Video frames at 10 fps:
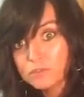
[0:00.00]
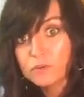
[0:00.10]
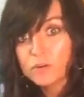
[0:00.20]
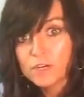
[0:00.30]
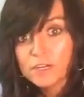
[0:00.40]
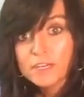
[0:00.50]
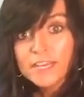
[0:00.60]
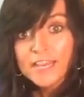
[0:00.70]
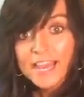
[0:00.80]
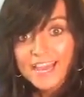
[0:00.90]
for,
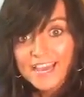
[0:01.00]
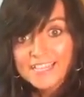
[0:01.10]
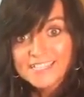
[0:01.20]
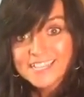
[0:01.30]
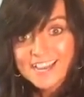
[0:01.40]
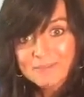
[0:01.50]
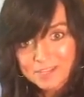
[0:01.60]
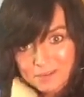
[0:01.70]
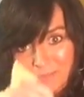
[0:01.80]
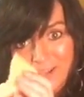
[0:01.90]
and I'm
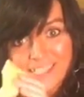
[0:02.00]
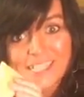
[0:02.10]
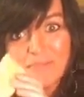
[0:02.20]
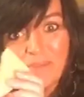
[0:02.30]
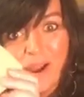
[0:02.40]
going to put some